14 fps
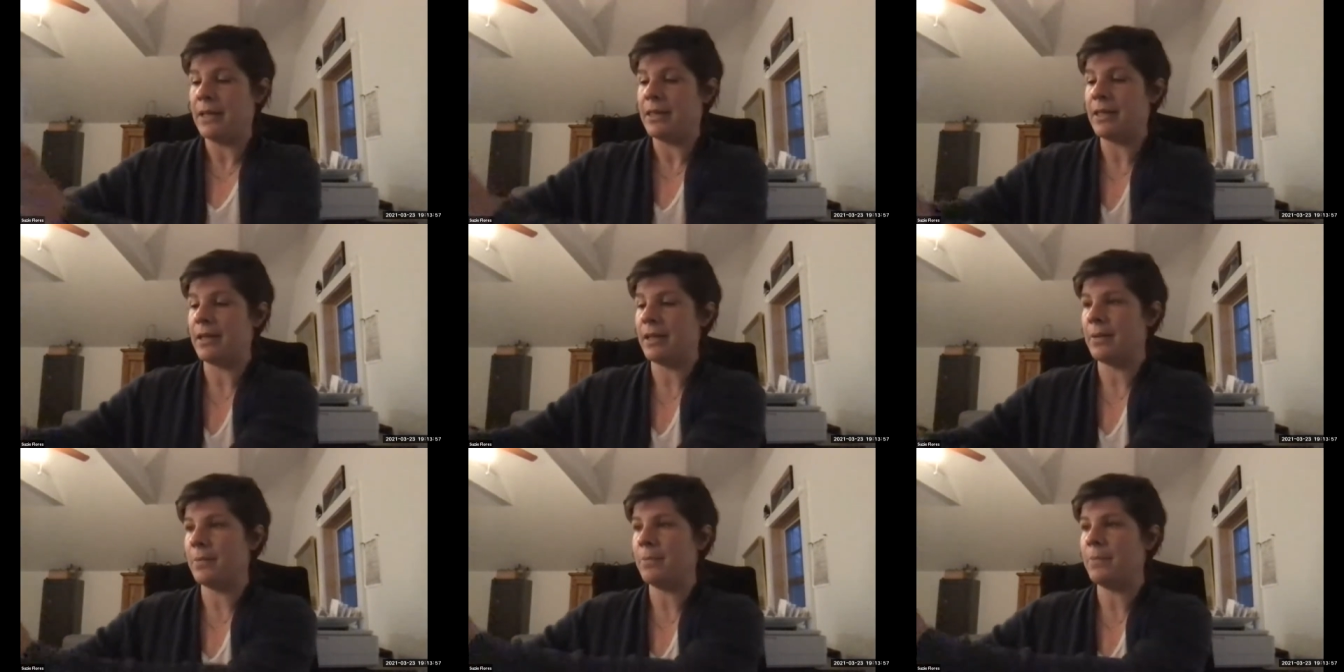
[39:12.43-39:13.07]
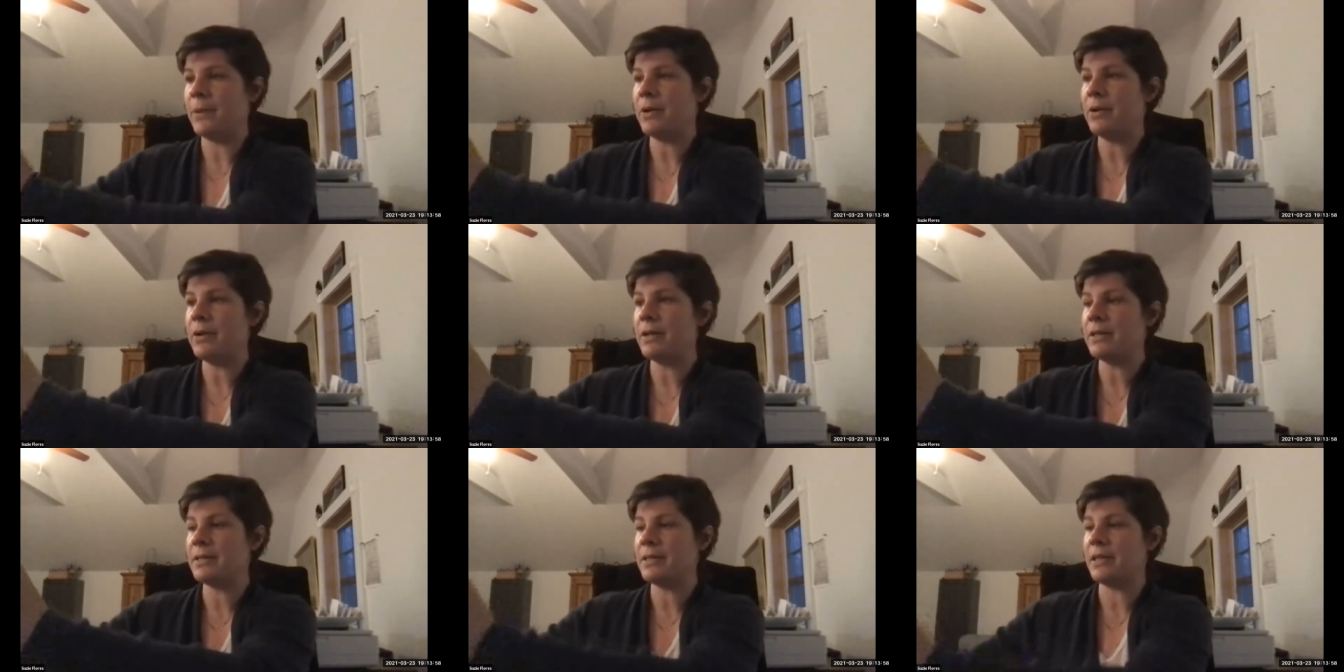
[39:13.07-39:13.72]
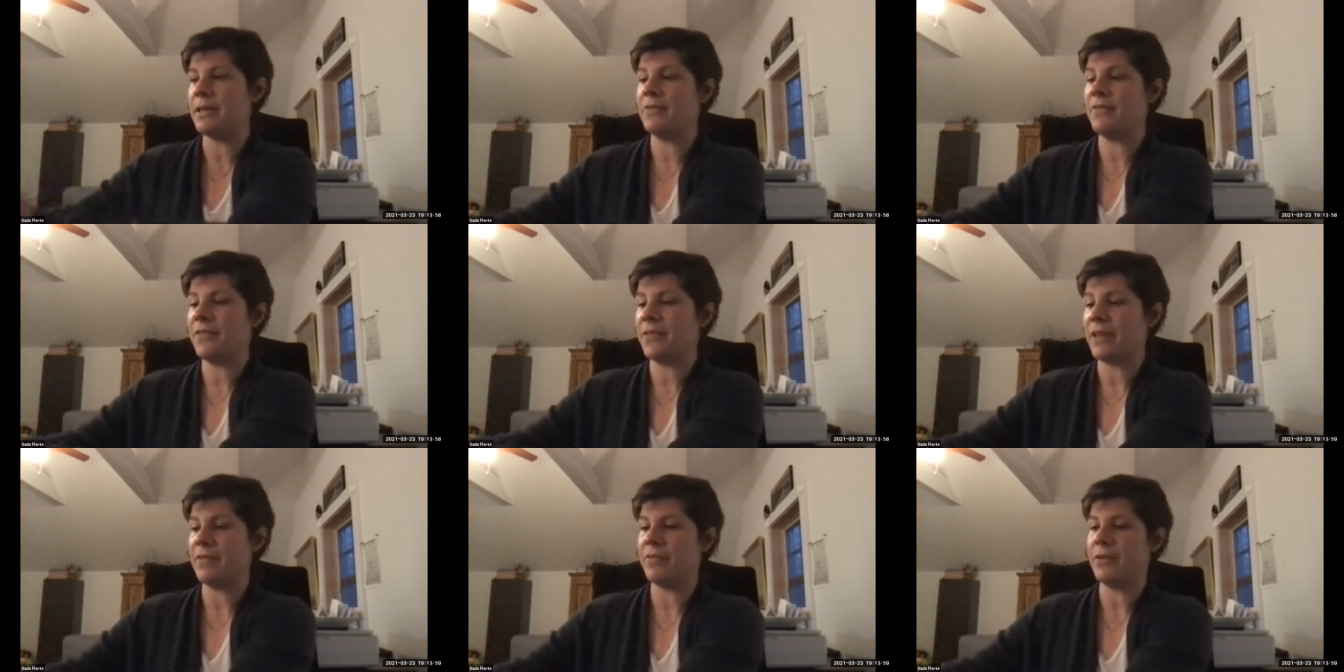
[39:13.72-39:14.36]
The bitterness in
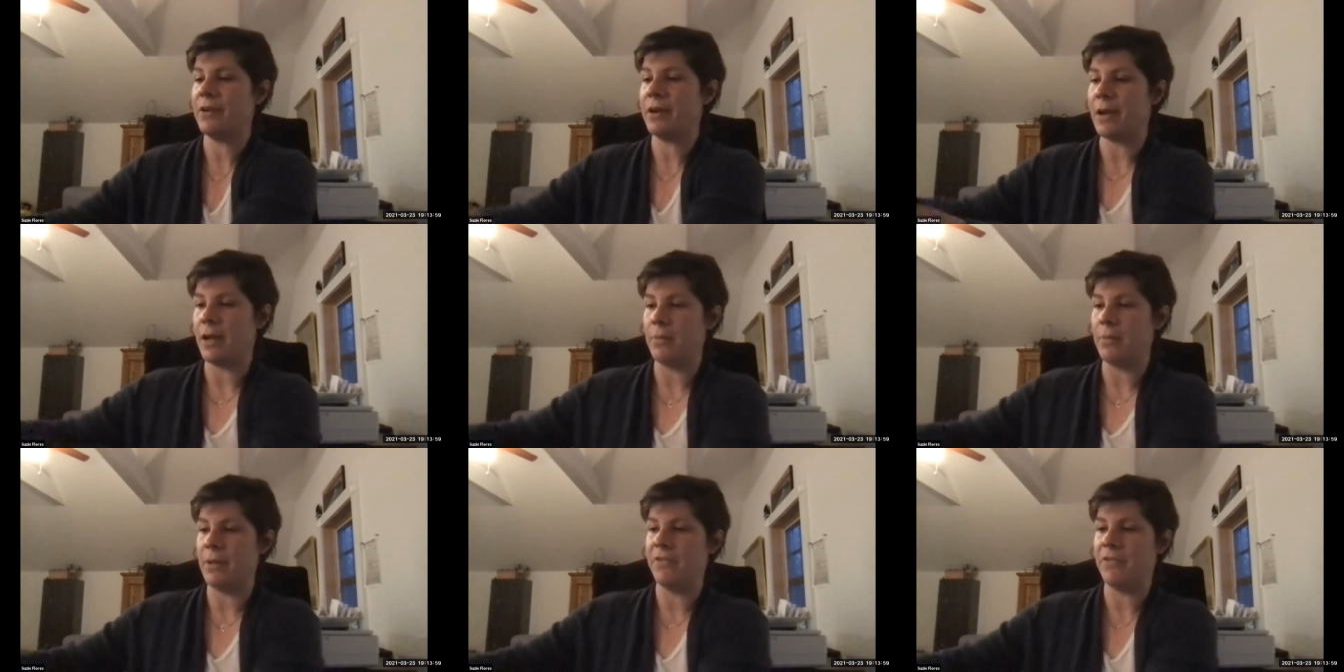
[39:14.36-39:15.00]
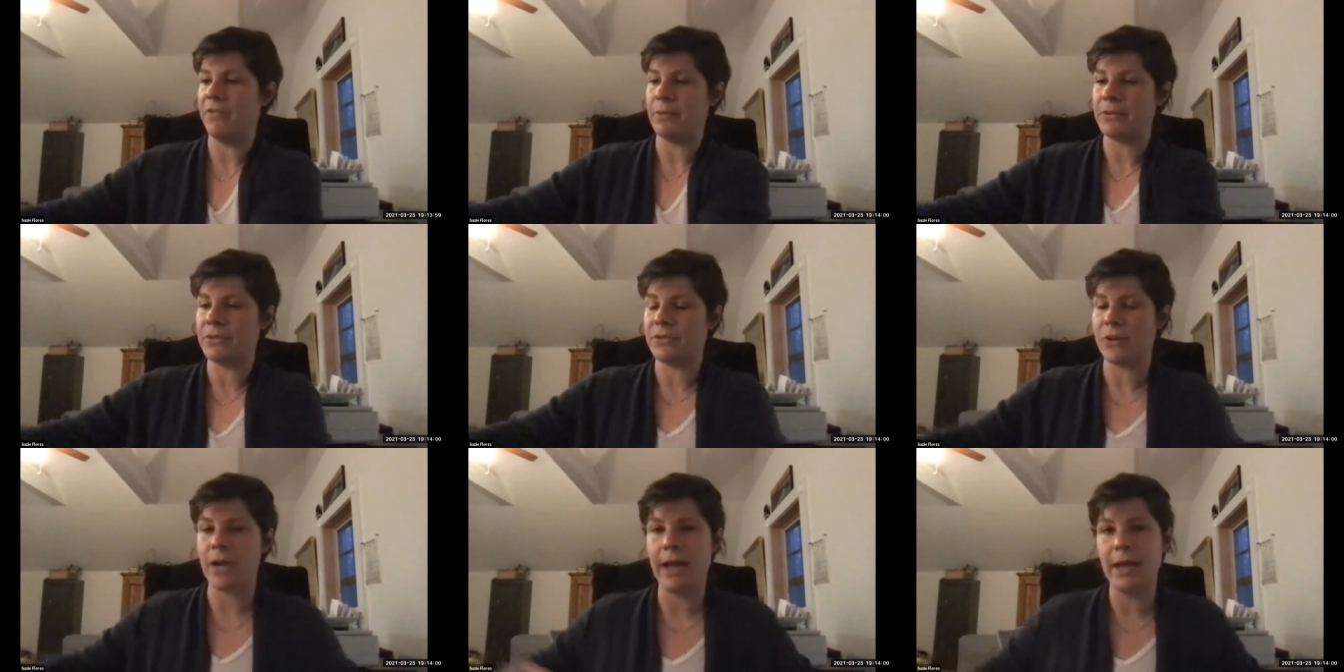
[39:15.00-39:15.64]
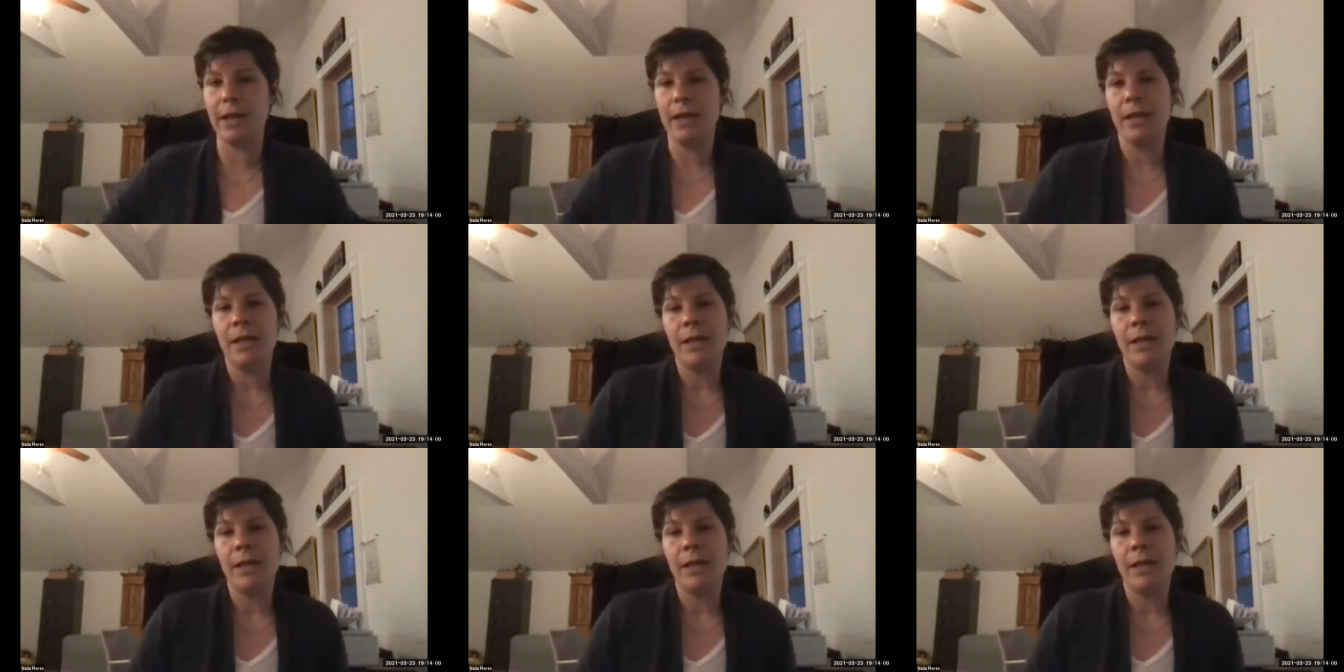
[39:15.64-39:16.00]
flavor, um, if it was dried,